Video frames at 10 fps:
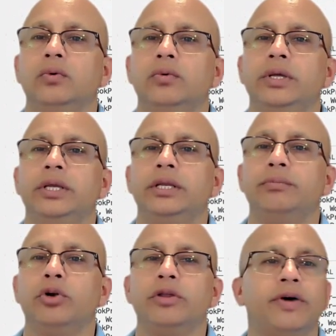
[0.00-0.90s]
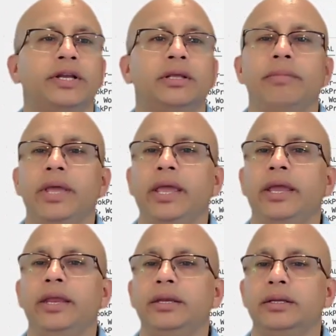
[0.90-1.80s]
It modified the
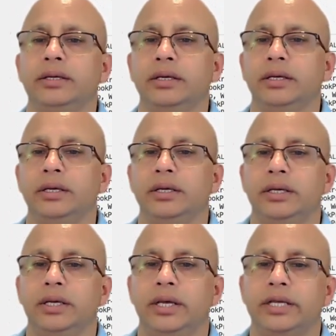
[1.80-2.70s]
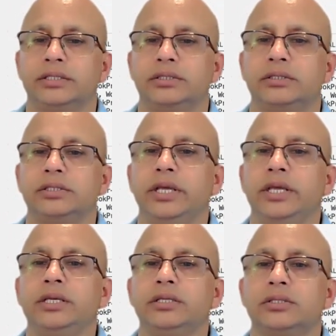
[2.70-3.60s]
main as
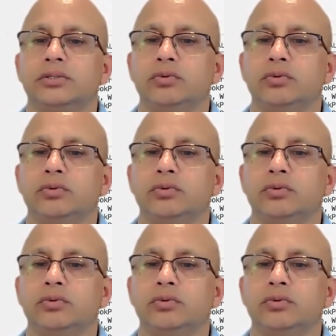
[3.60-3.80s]
this.